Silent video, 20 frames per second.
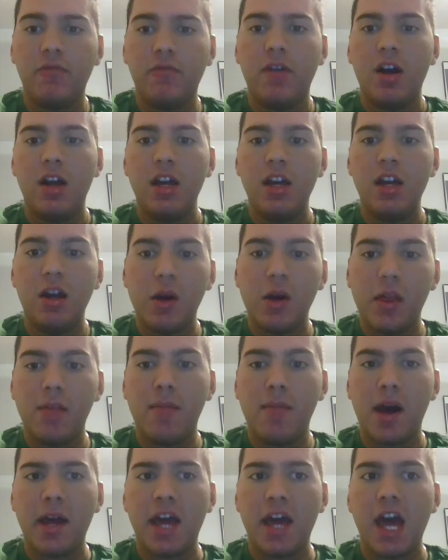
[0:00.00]
of E on the
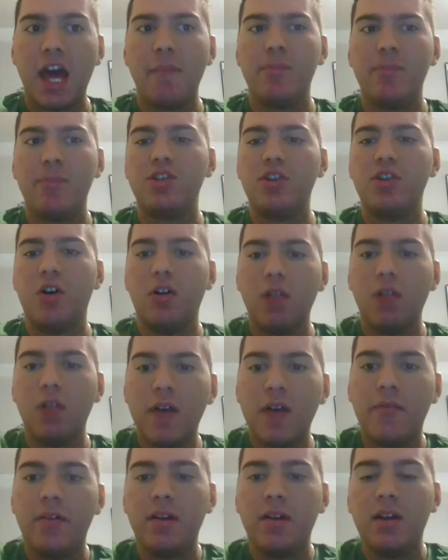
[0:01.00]
Mic, episode
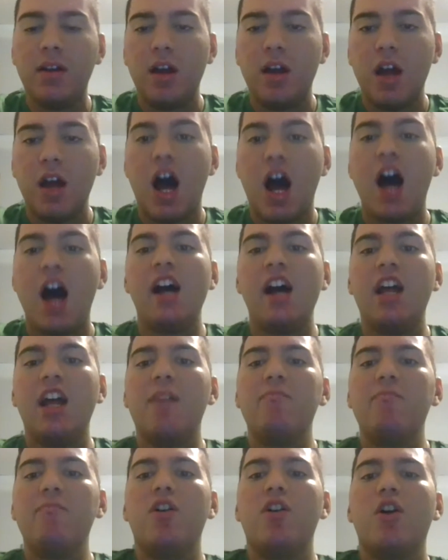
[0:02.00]
11. I
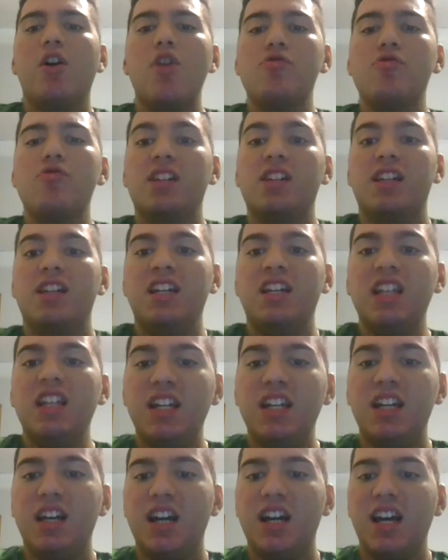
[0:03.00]
am your host,
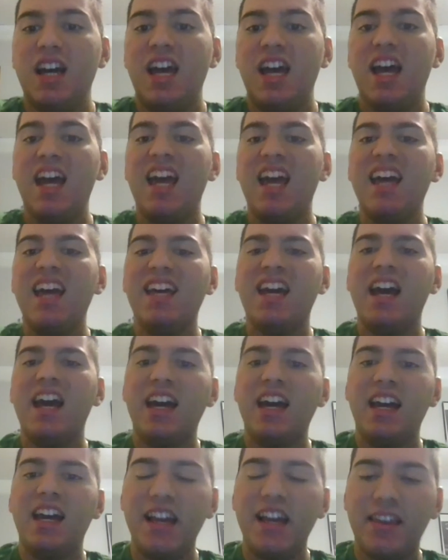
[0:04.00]
E,
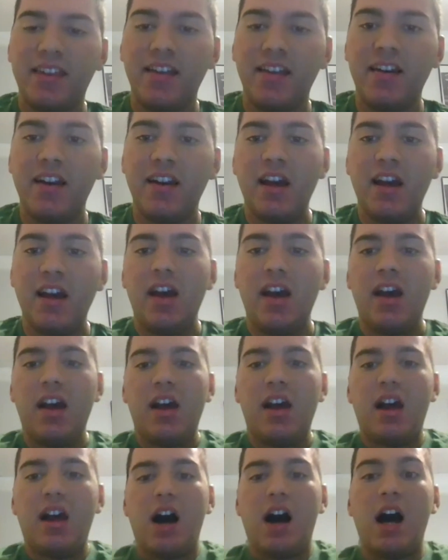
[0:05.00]
aka Ethan.
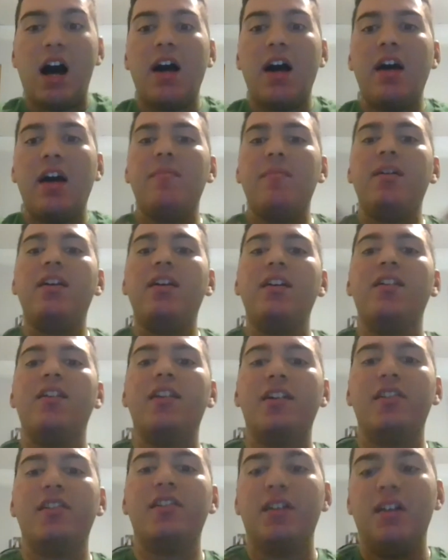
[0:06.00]
I am
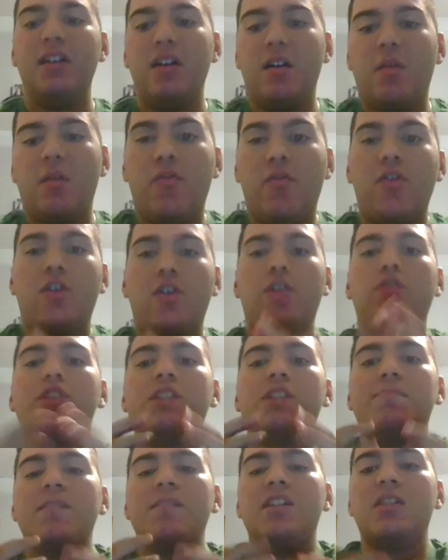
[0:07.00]
here for a
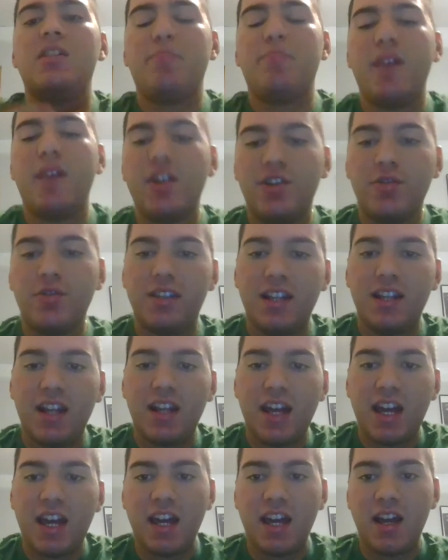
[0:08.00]
Christmas special
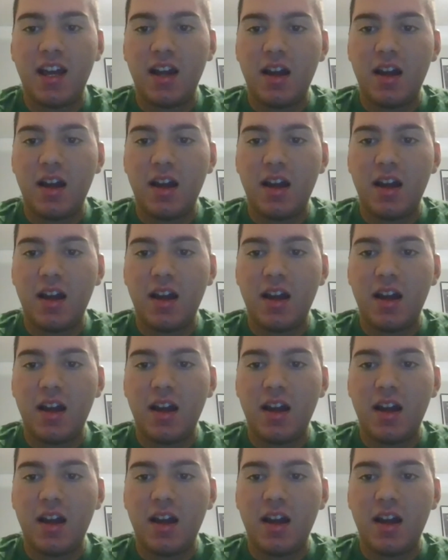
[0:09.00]
today.